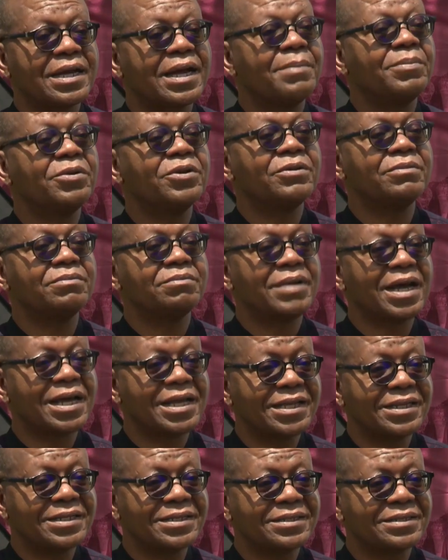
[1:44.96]
carbon
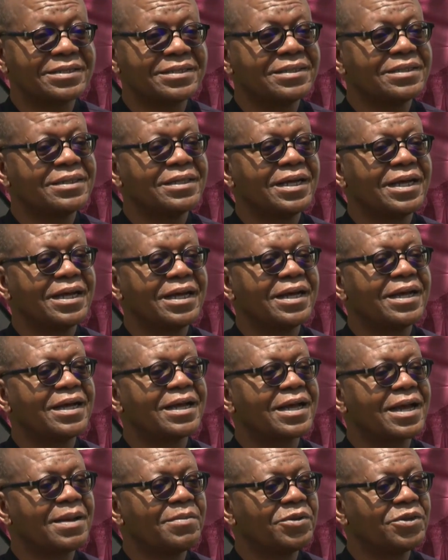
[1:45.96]
market,
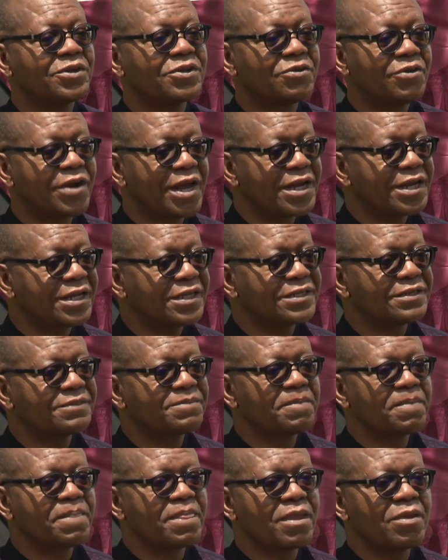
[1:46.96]
carbon credit.
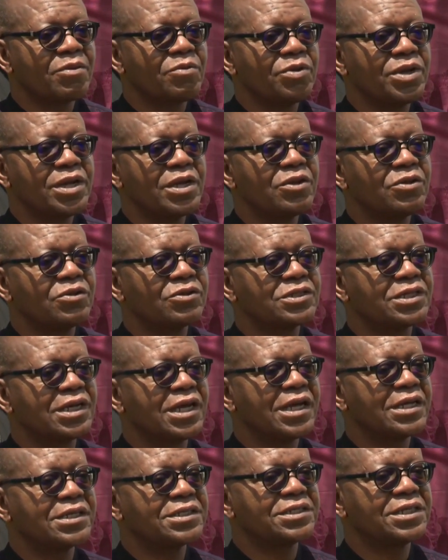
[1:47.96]
We looked
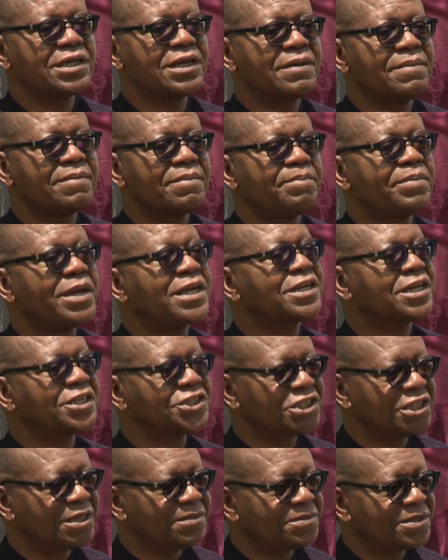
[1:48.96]
at
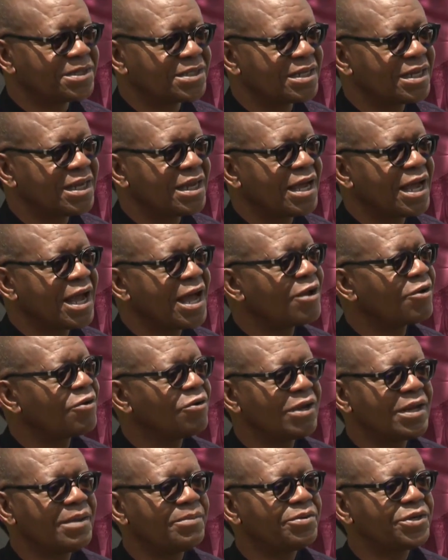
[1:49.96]
partnerships and
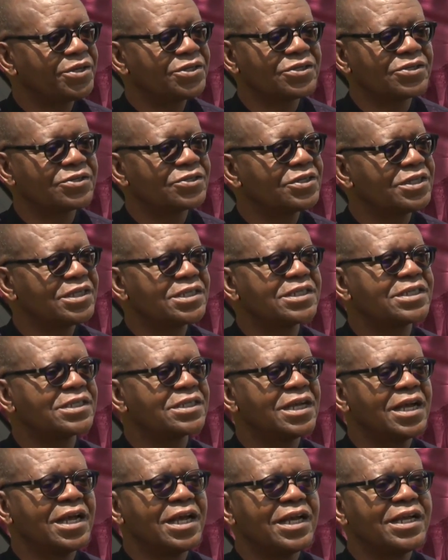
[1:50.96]
collaboration. So this is,
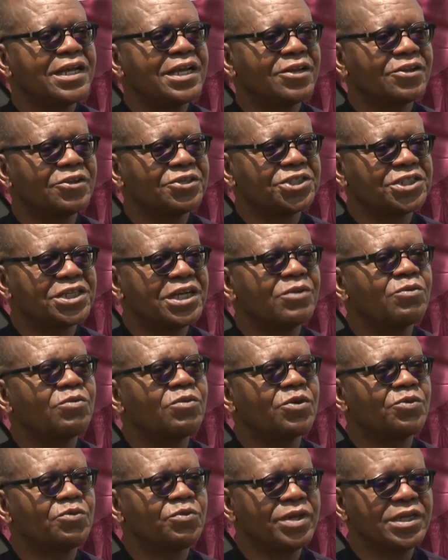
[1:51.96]
in a nutshell,
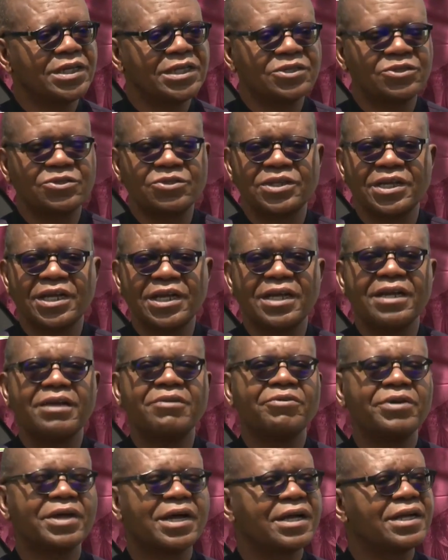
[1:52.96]
what we did today
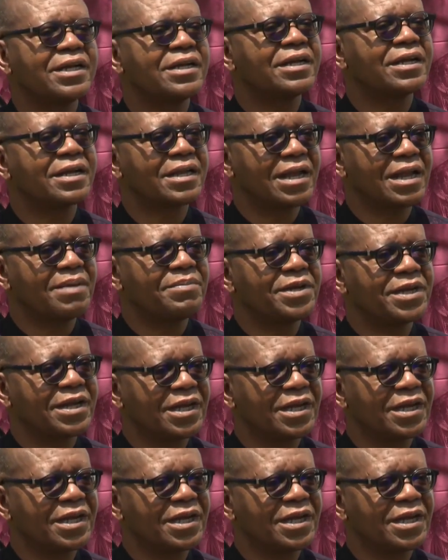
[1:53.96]
regarding the climate